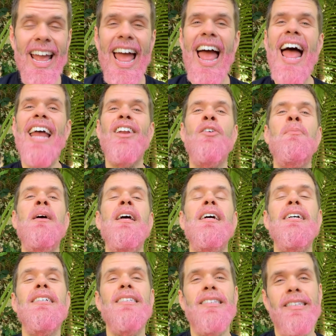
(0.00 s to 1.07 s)
Adam
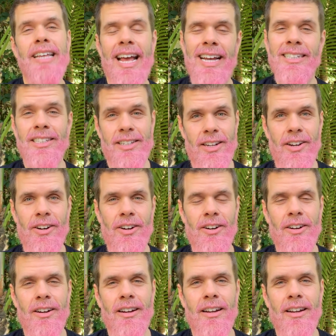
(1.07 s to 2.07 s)
Sandler